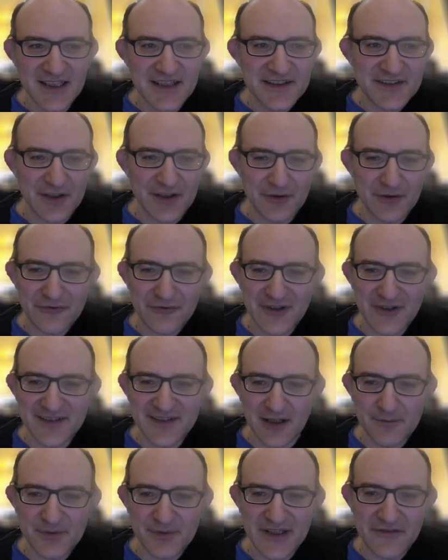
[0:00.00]
So, for
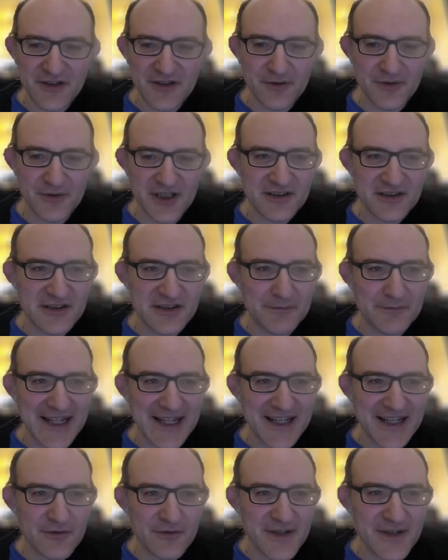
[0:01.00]
example, if you were to
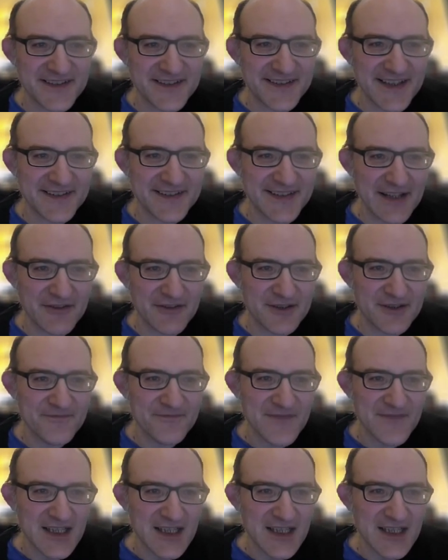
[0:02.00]
play queen c7,